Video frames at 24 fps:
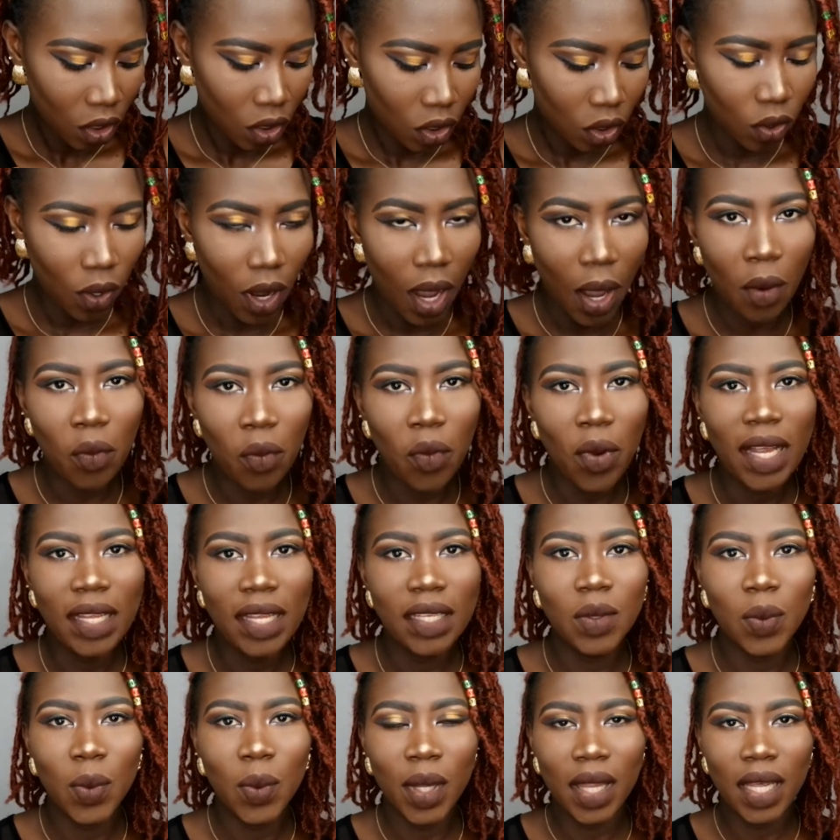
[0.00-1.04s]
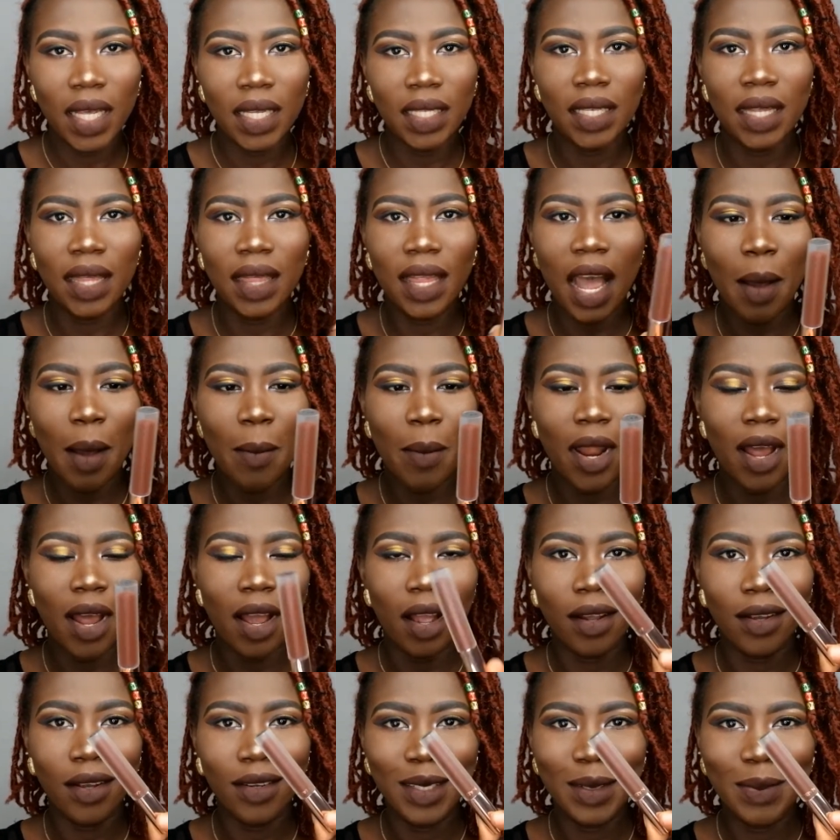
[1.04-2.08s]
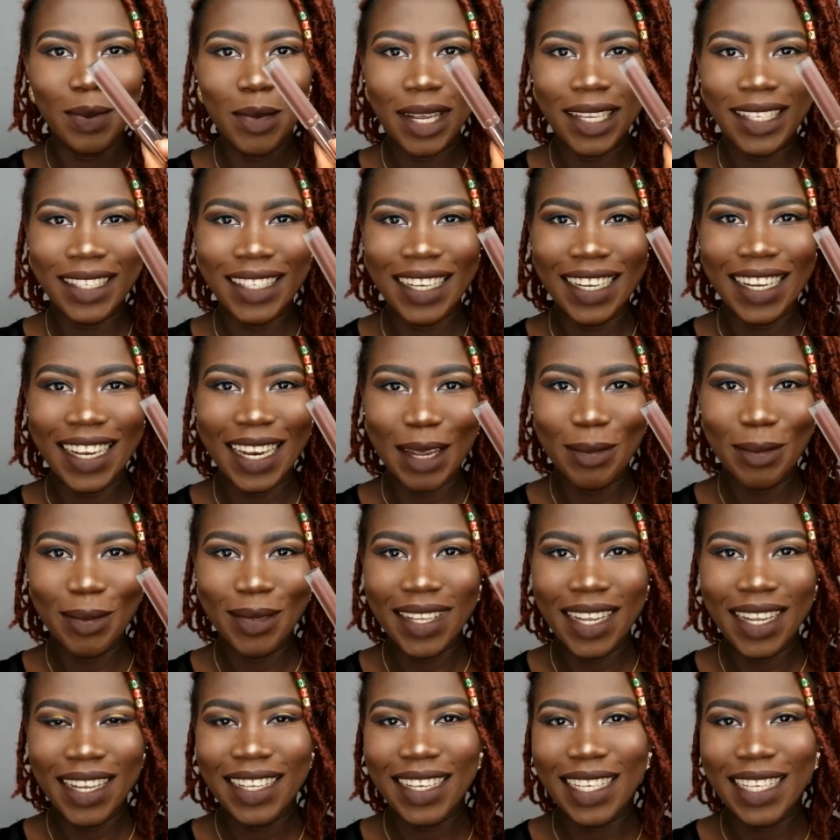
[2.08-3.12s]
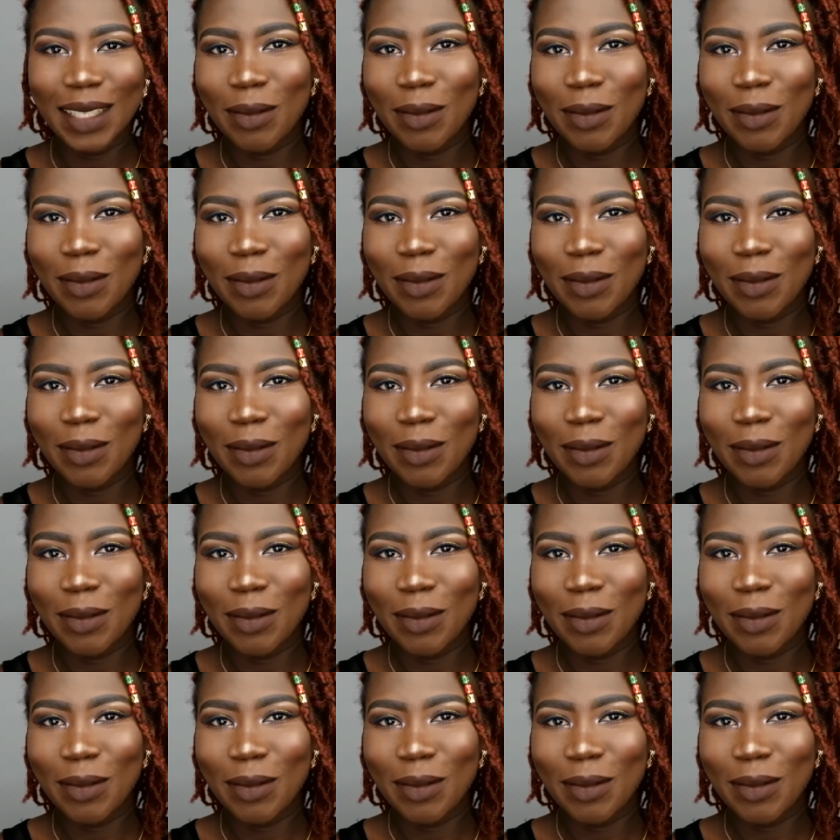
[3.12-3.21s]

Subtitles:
So I went with this Nabla cosmetic lipstick.